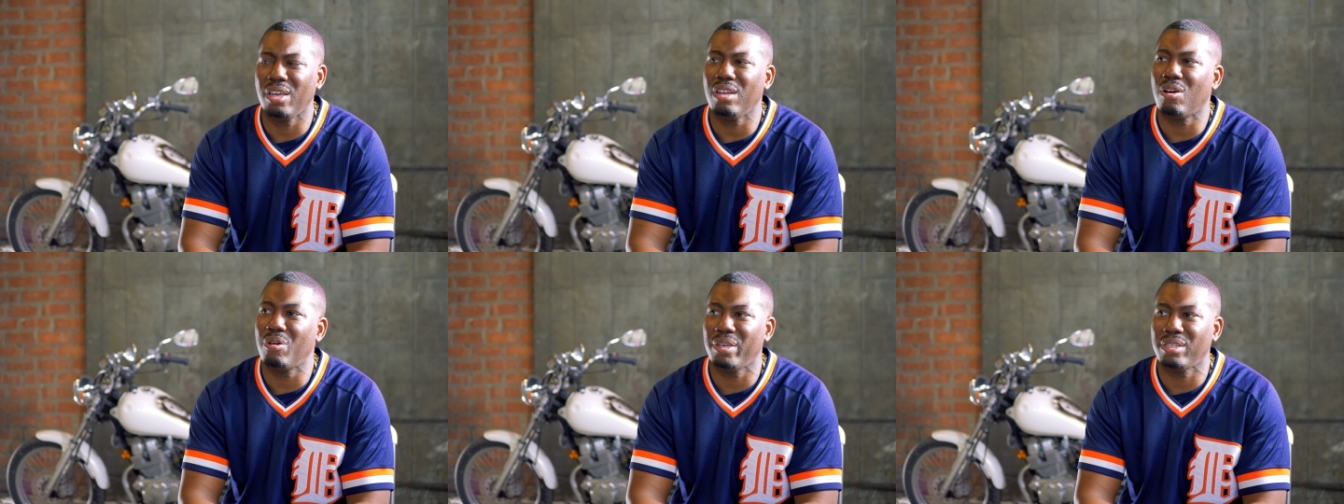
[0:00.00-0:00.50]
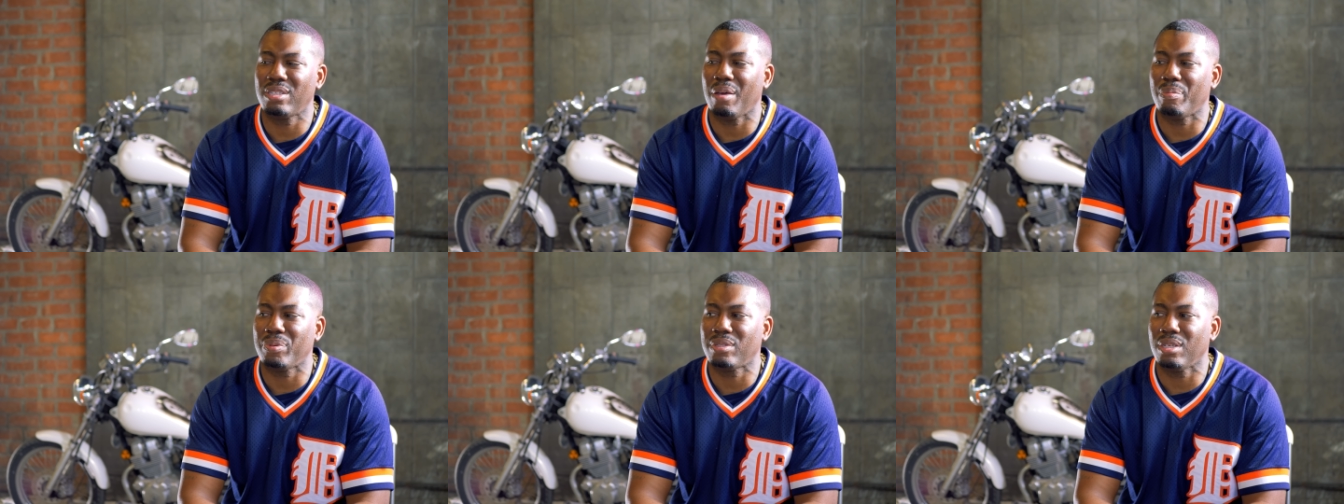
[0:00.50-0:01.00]
he'd always
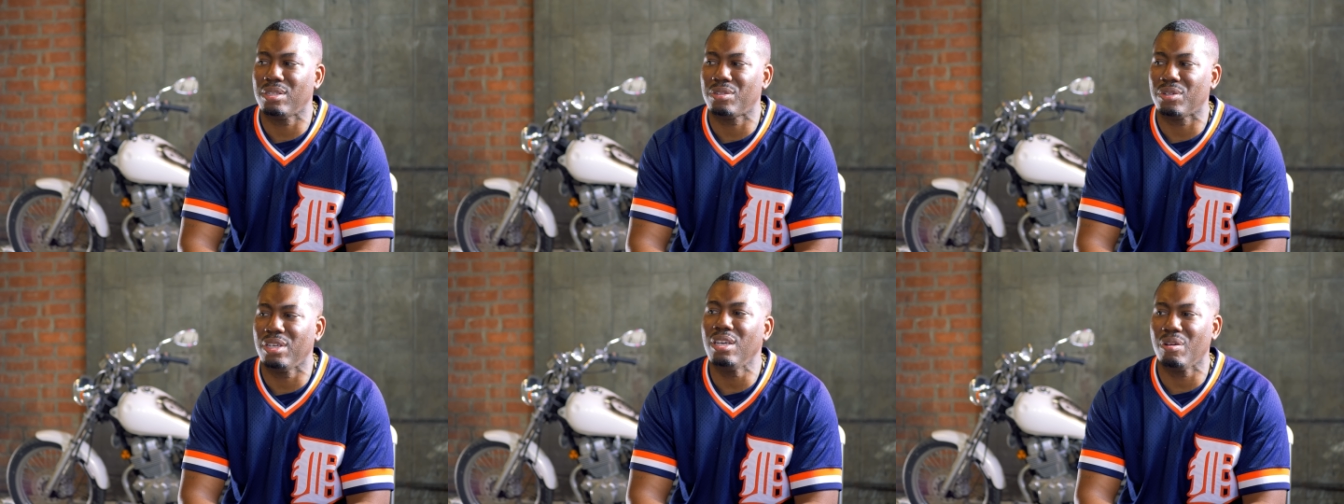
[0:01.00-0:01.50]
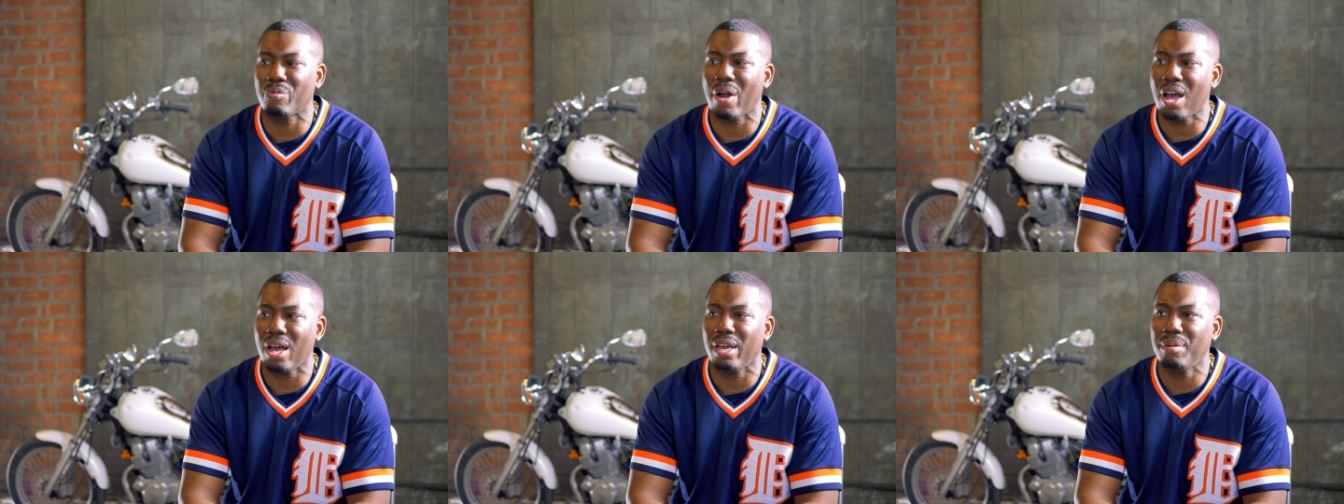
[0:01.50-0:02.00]
had potential. He could
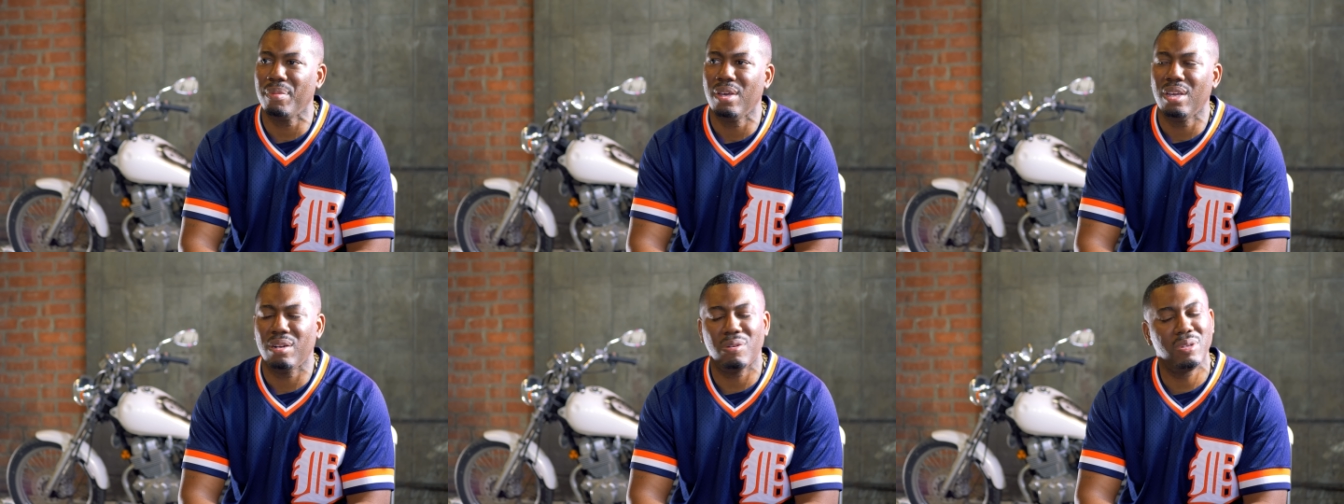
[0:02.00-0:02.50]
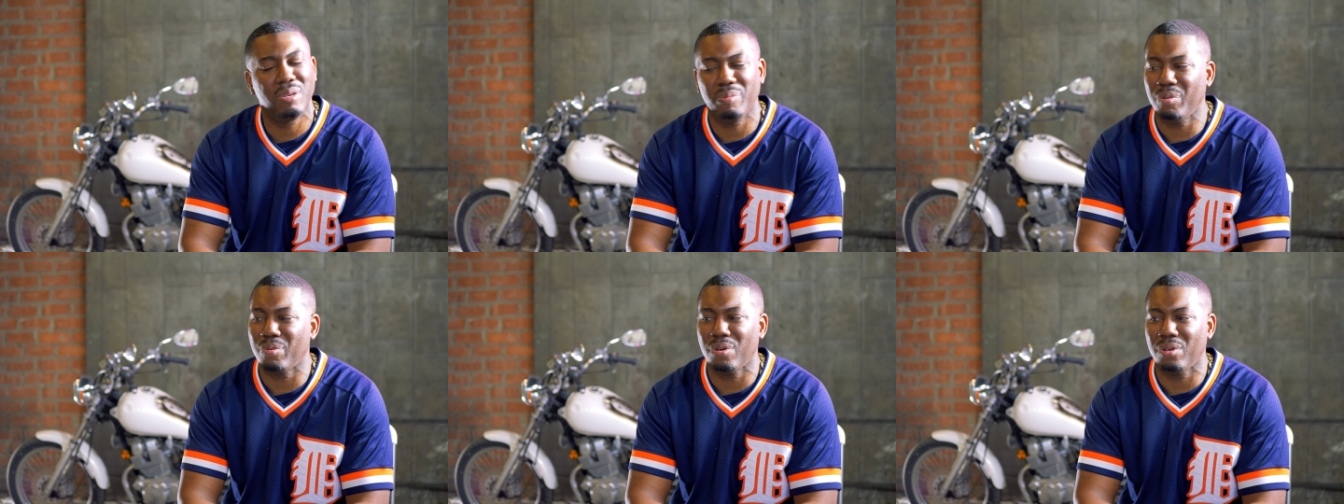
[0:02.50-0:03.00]
rhyme, don't get
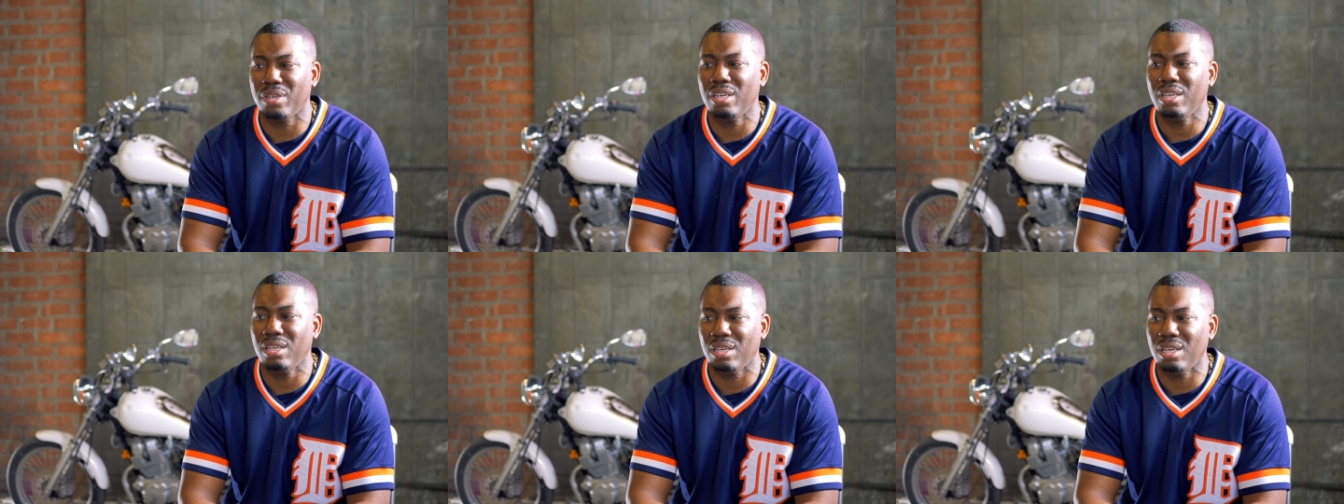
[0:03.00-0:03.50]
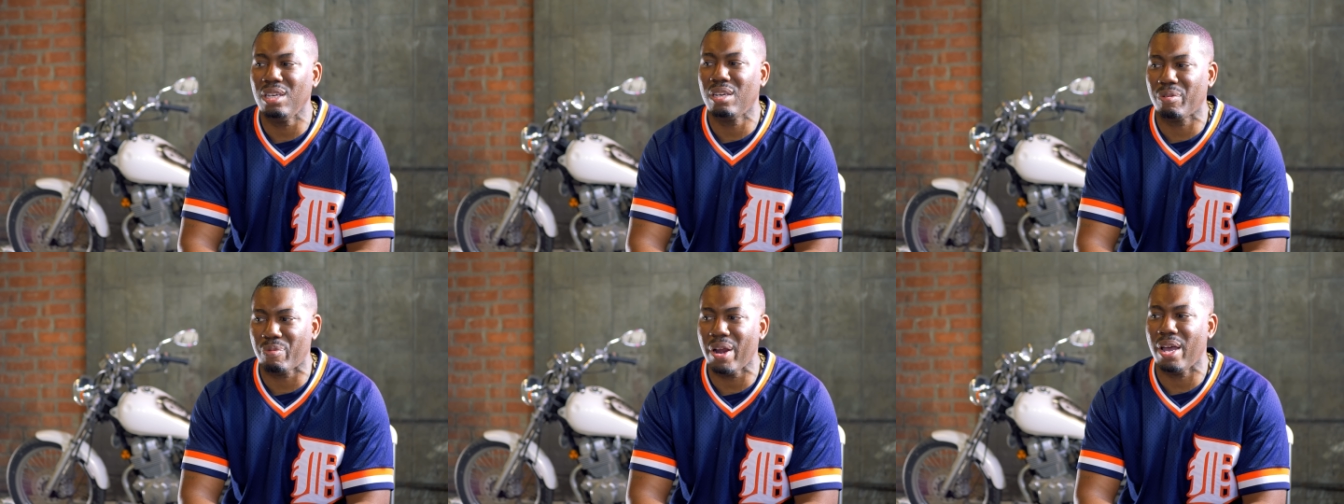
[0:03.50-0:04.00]
me wrong. He
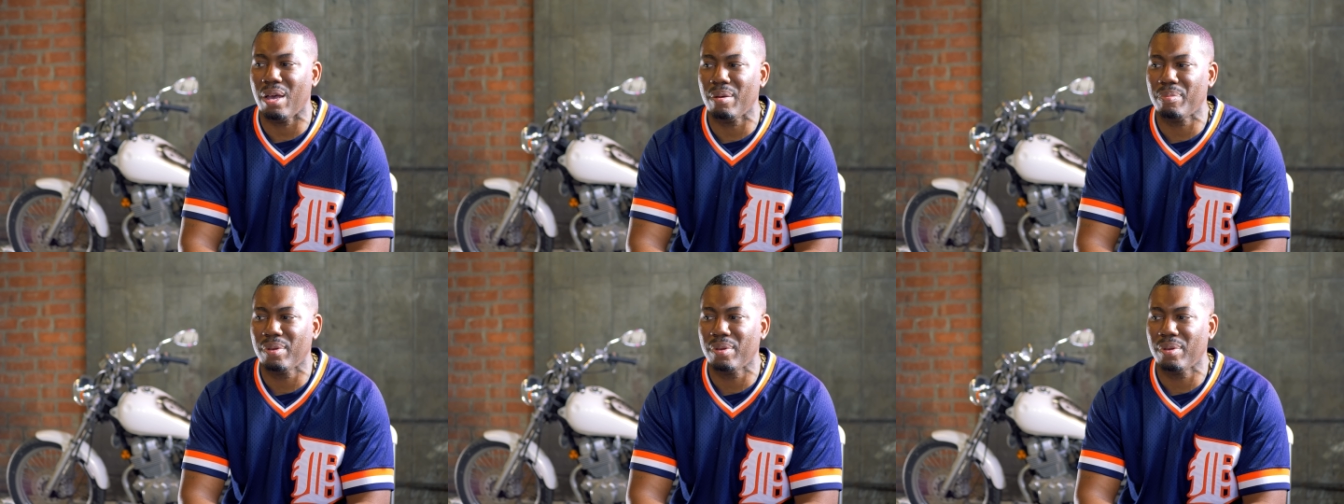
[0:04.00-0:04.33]
could rap.